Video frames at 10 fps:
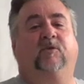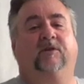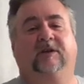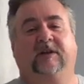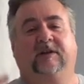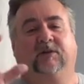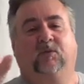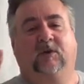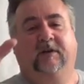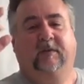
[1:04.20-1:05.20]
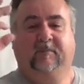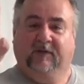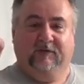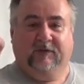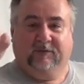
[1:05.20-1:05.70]
more, you can get the one that
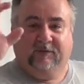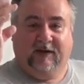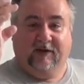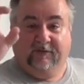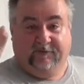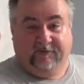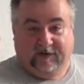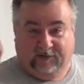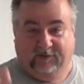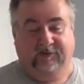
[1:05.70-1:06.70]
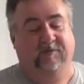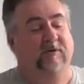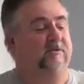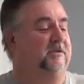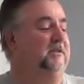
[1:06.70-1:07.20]
pivots around and follows
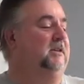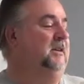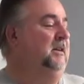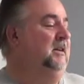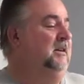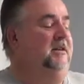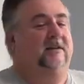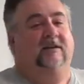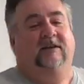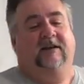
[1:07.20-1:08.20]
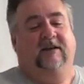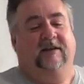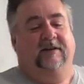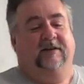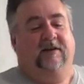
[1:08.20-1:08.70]
motion.
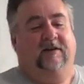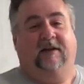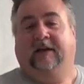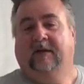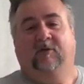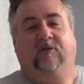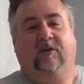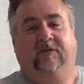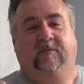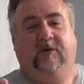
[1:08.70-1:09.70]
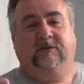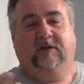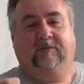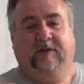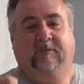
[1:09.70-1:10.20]
And I came across a bunch
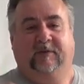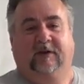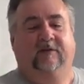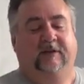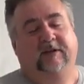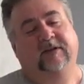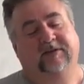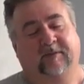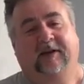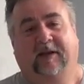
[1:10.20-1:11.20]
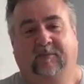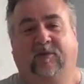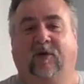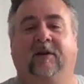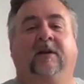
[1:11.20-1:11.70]
of them that apparently somebody had
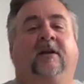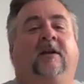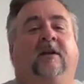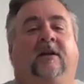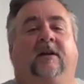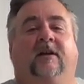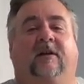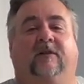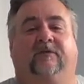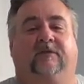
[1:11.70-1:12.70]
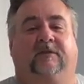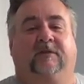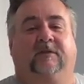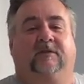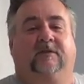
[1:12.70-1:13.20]
bought
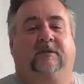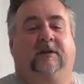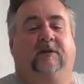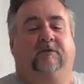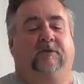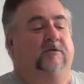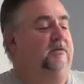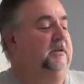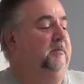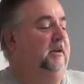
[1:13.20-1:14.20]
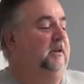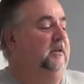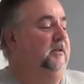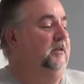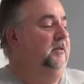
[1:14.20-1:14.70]
to use in
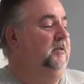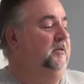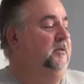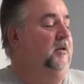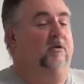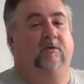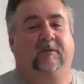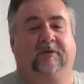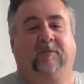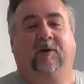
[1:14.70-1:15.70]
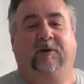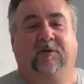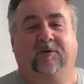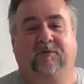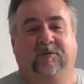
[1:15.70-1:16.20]
making their home a smart
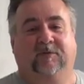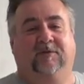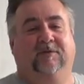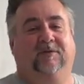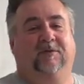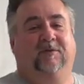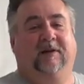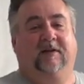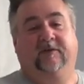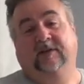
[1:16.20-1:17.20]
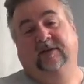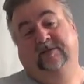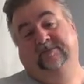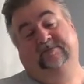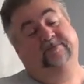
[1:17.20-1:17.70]
home or whatever, and
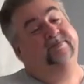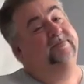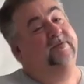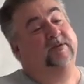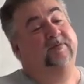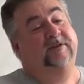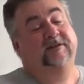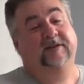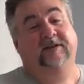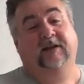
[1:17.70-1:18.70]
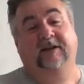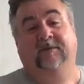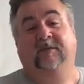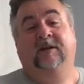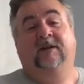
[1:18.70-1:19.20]
then for some reason didn't like them.